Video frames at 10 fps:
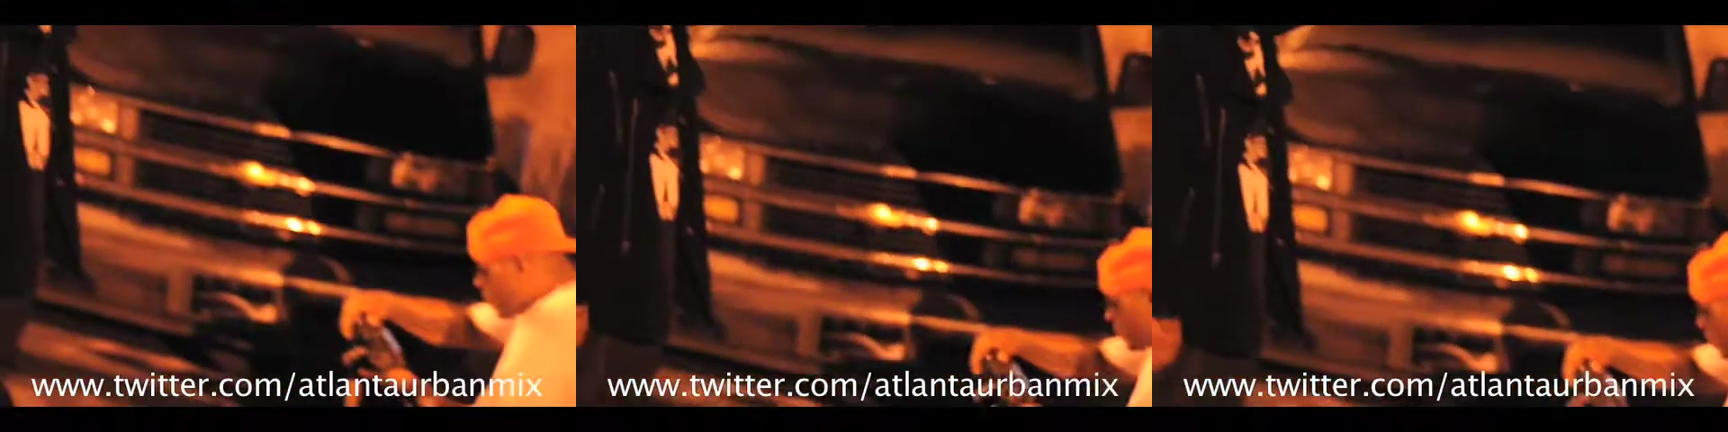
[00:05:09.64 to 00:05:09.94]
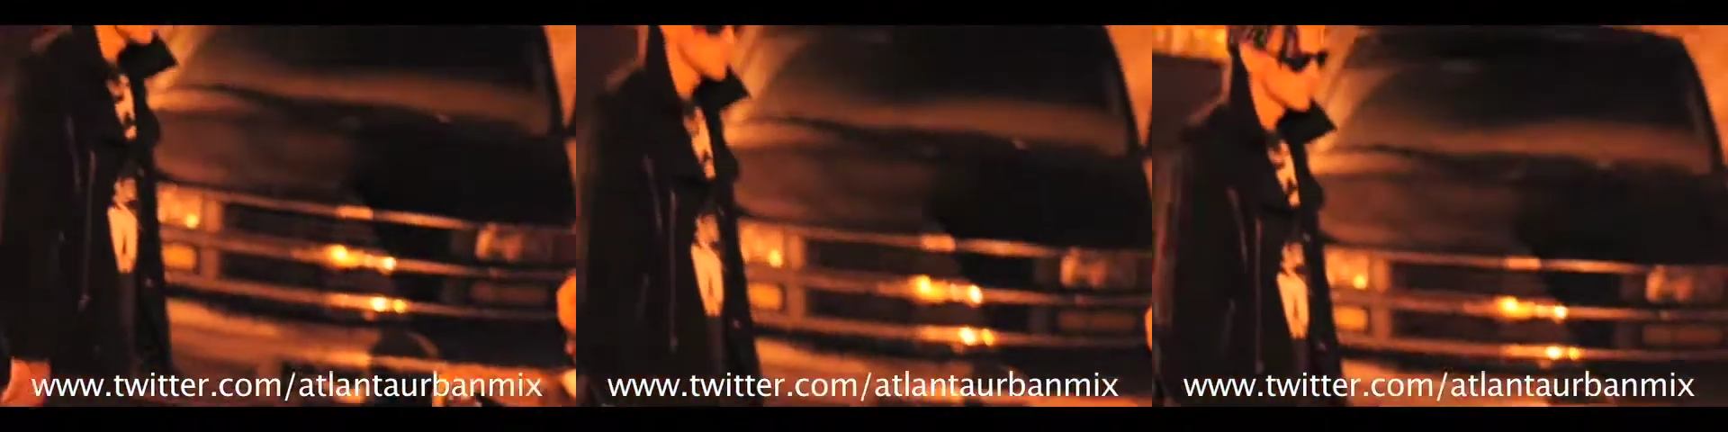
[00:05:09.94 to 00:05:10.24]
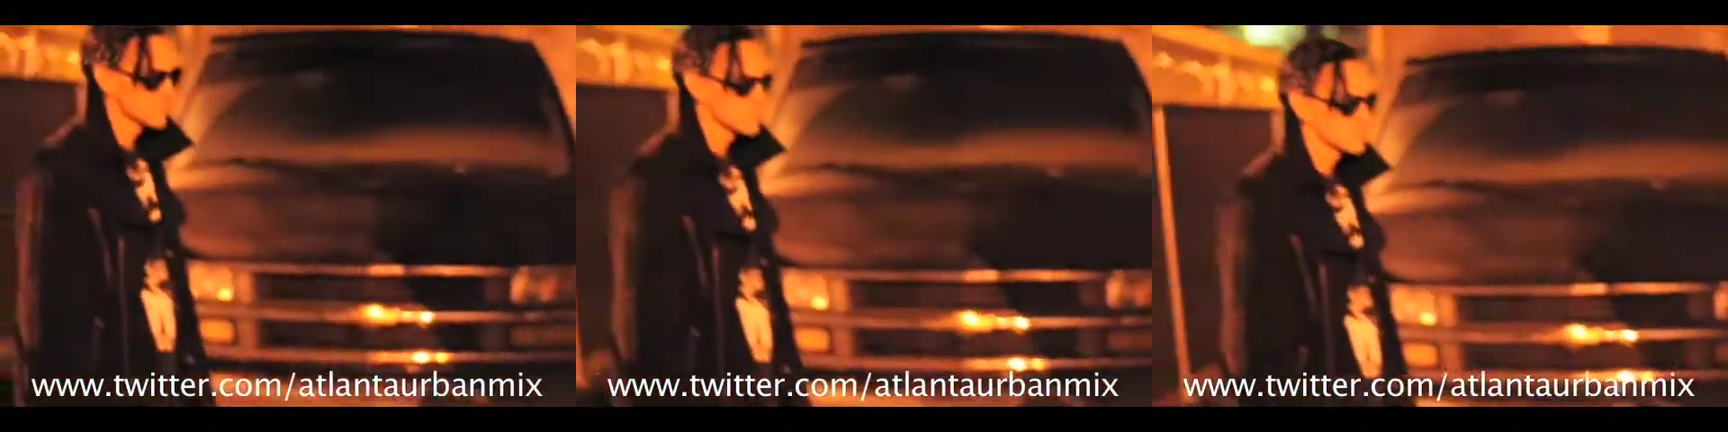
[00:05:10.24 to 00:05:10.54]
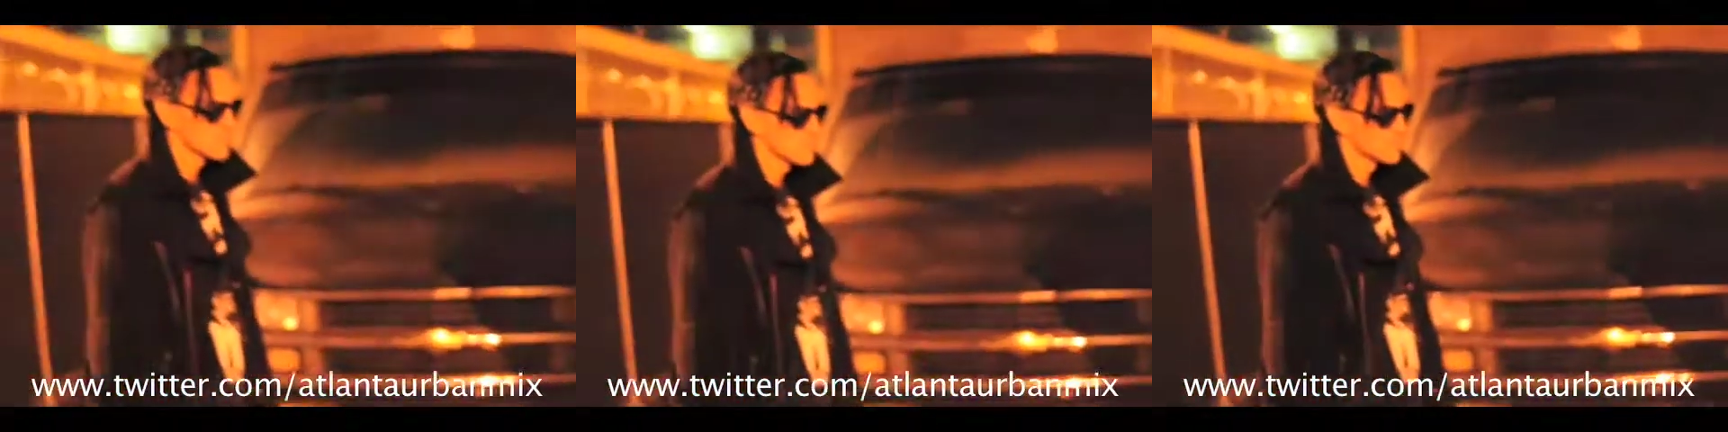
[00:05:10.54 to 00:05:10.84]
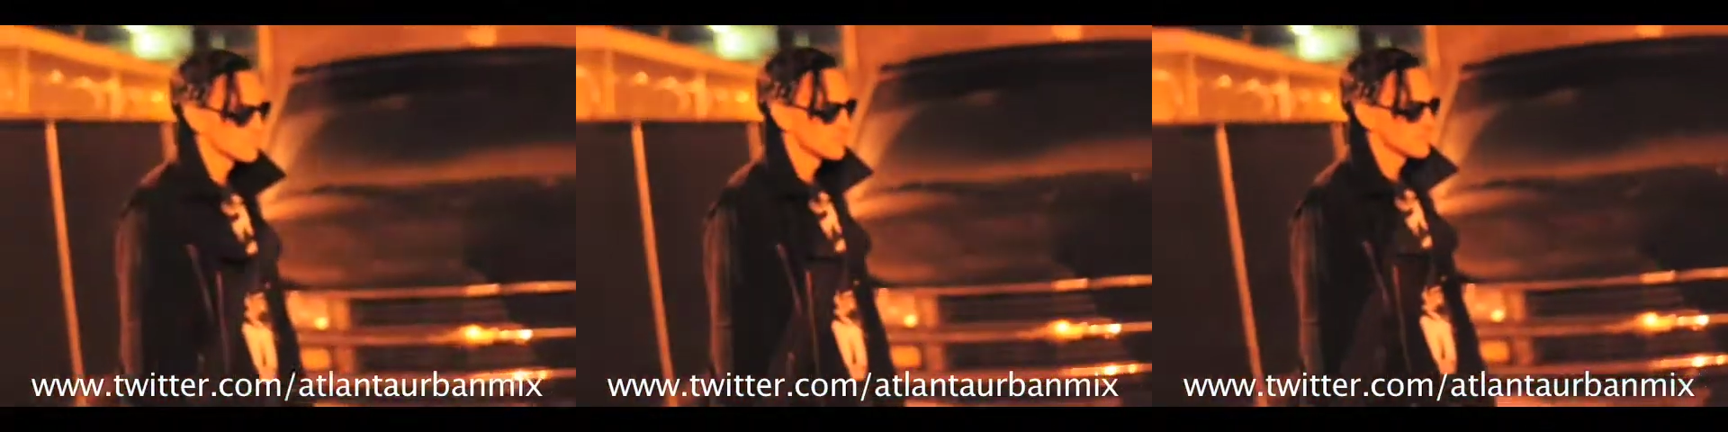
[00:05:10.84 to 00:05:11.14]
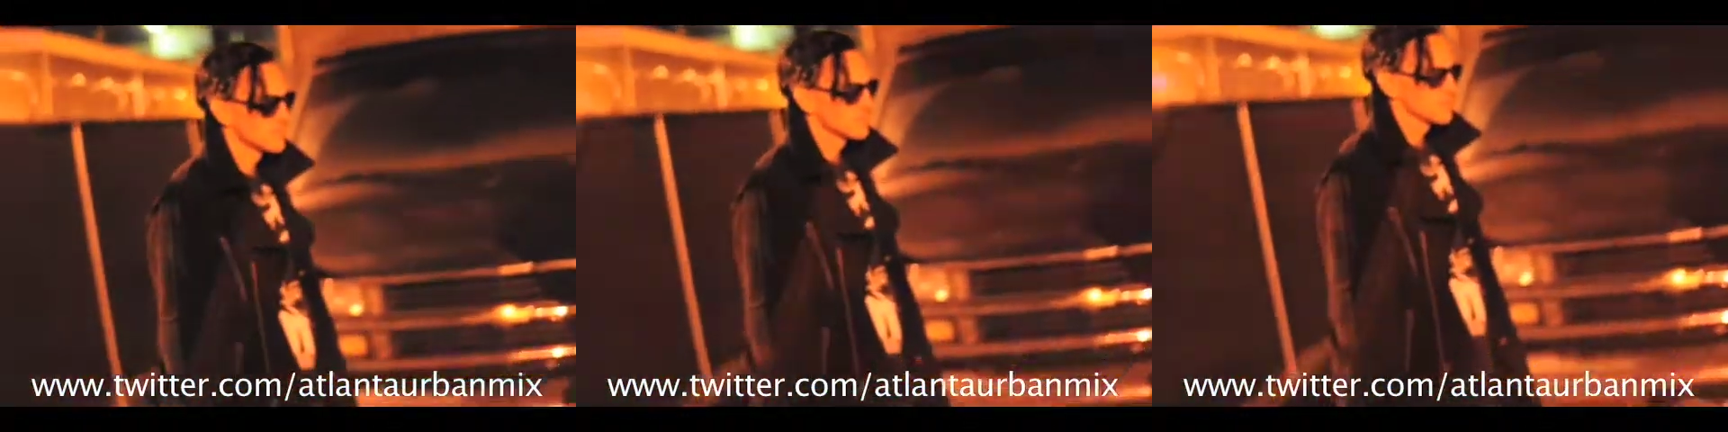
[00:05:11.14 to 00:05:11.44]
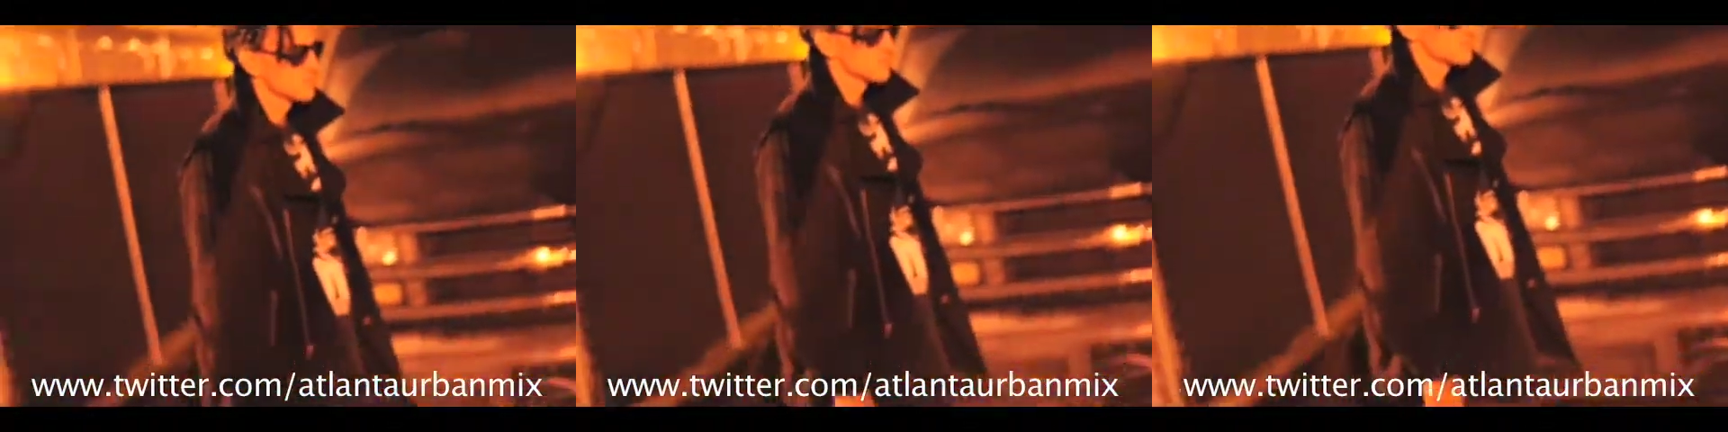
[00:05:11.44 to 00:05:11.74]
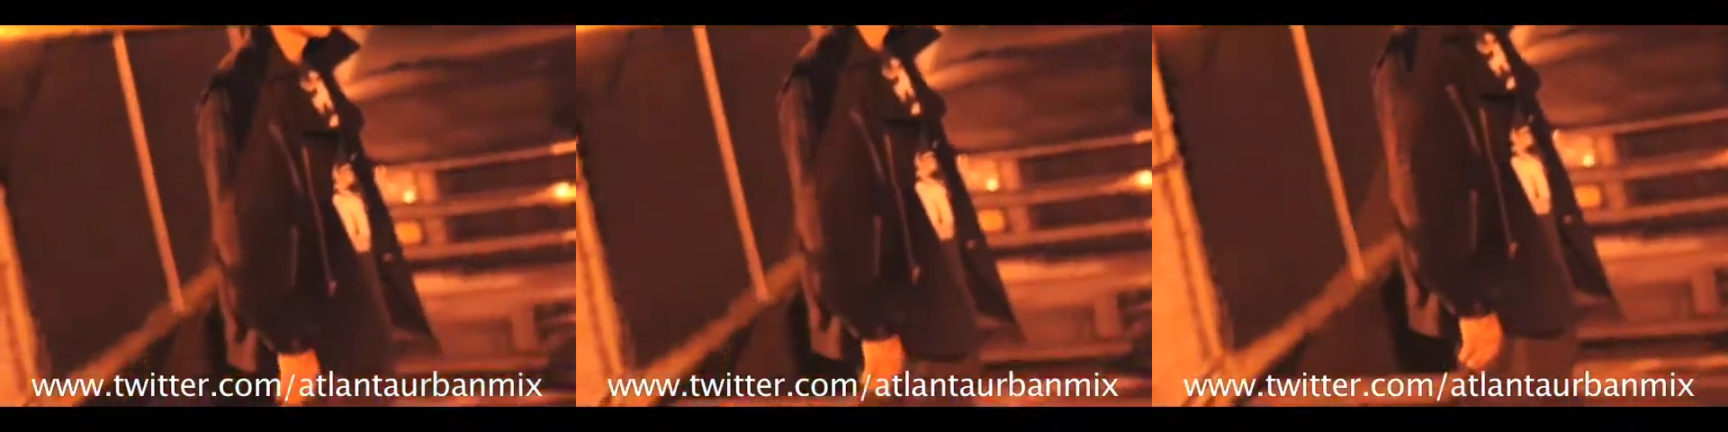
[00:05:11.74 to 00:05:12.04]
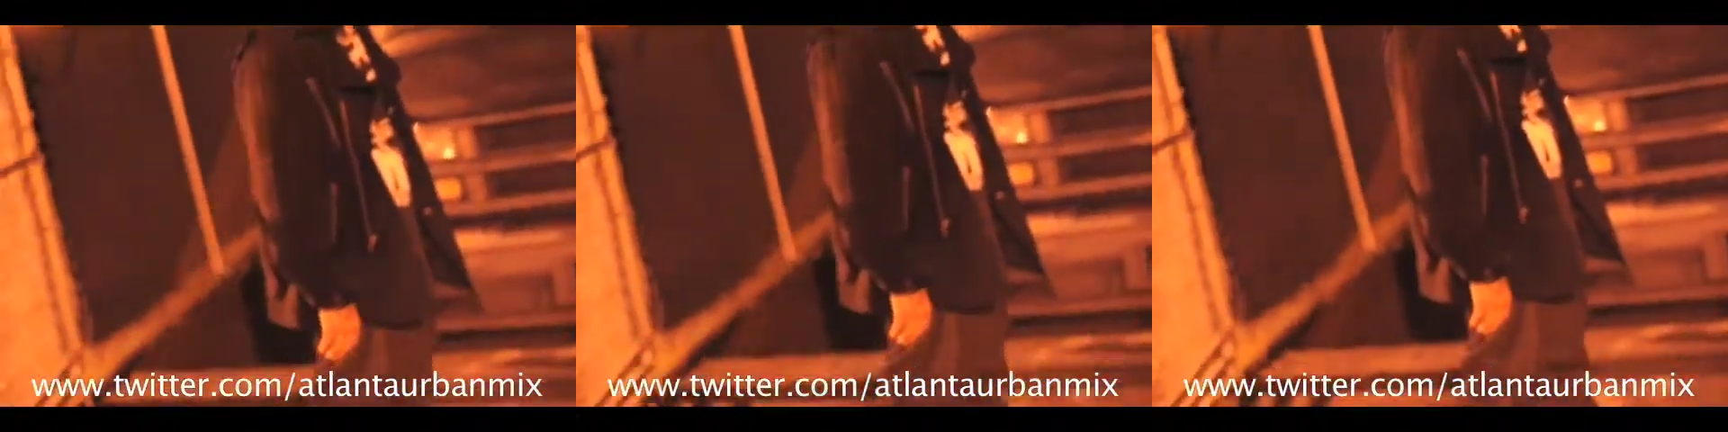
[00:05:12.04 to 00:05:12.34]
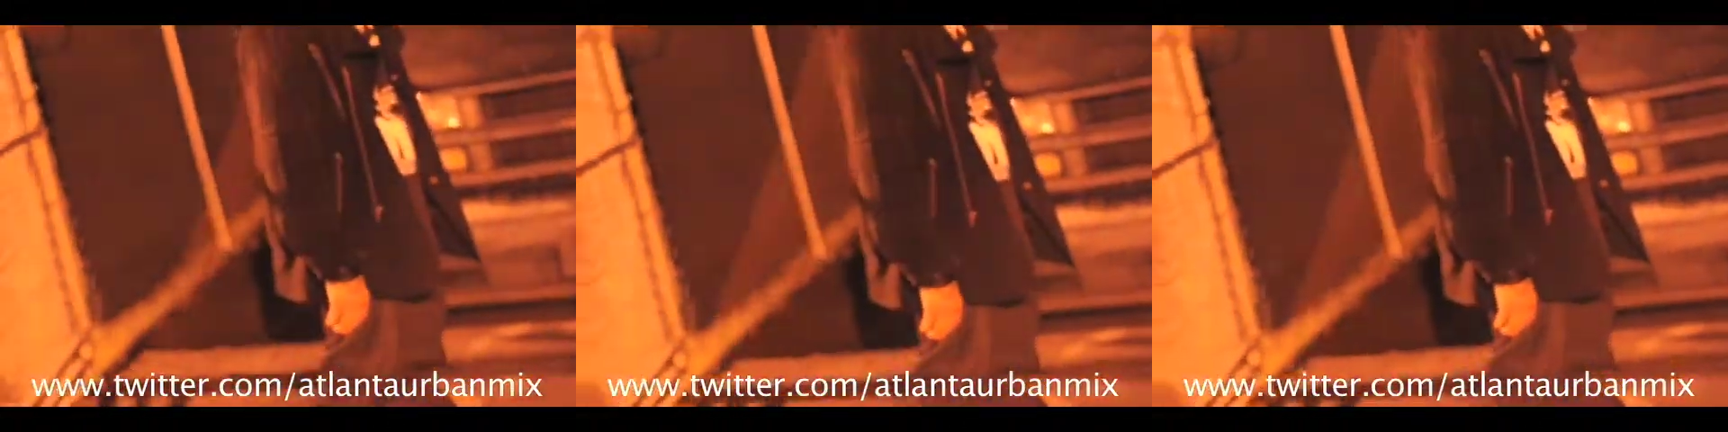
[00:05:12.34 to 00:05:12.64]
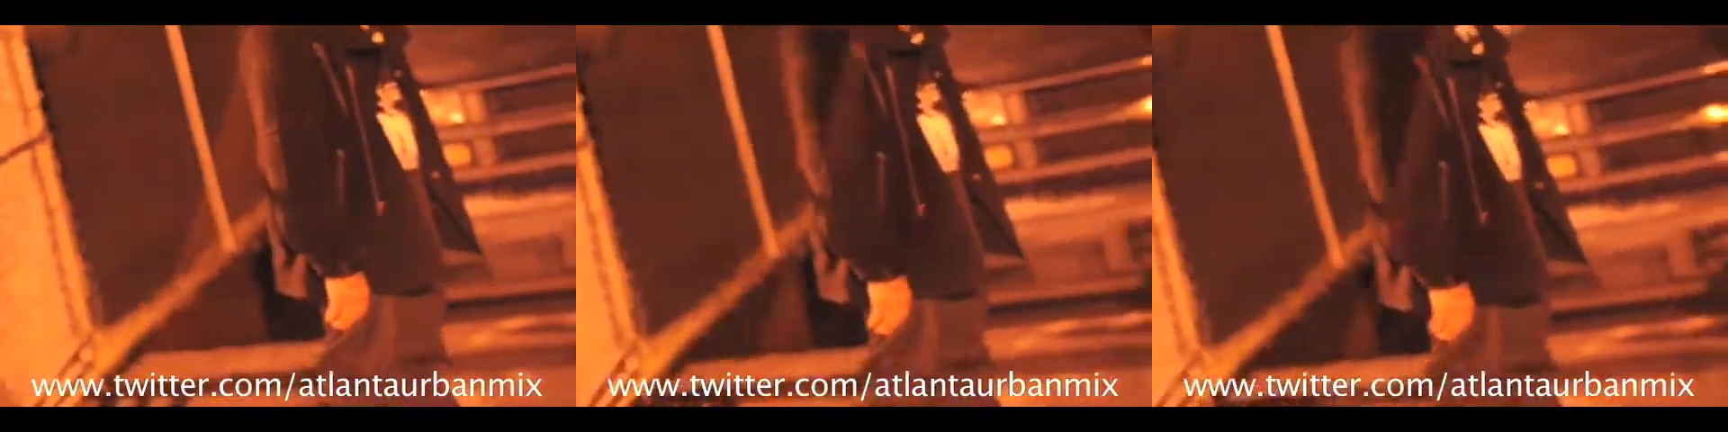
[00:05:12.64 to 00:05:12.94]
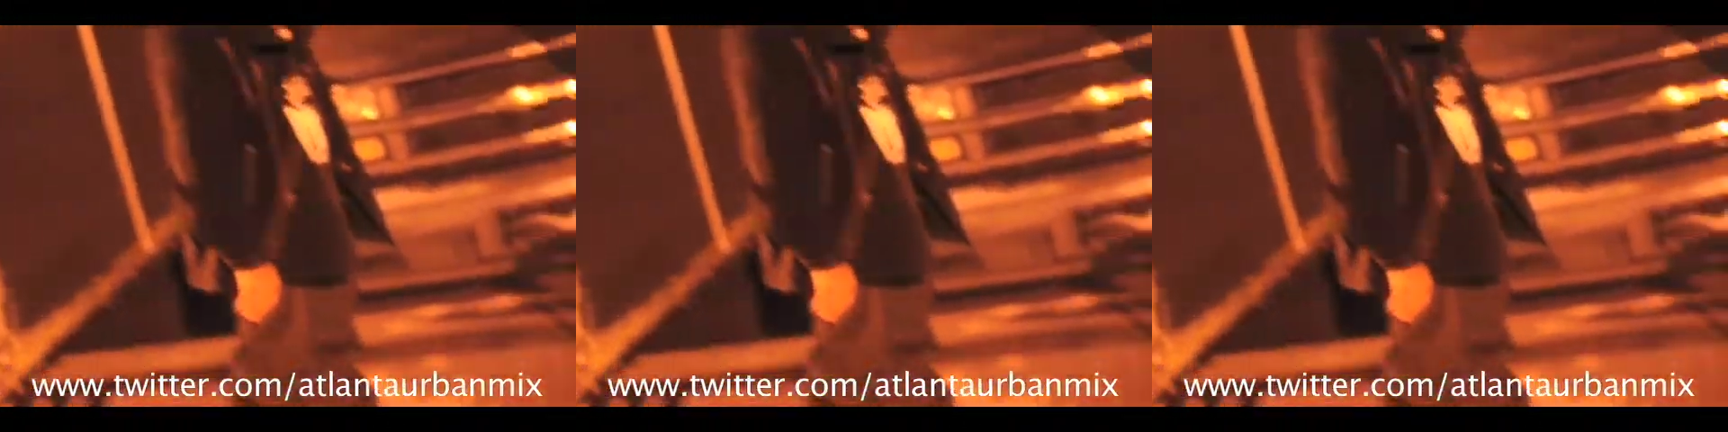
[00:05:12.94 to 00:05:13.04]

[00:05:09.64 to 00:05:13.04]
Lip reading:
Nobody's mouth can be seen.